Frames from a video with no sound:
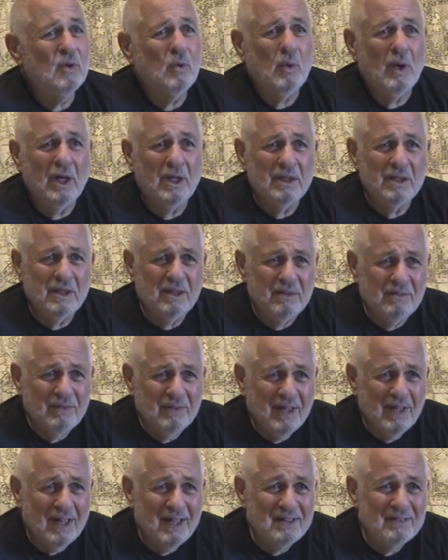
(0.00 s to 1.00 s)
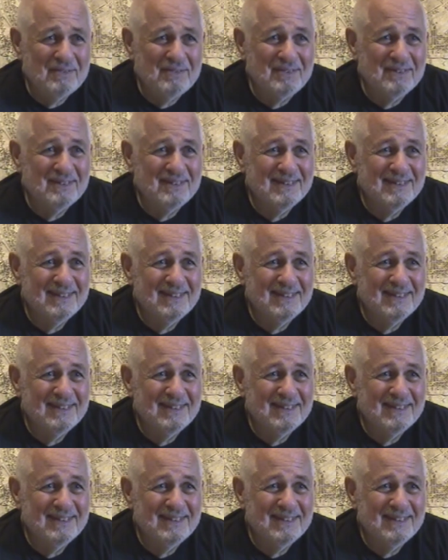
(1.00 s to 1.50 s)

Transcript: quality of life.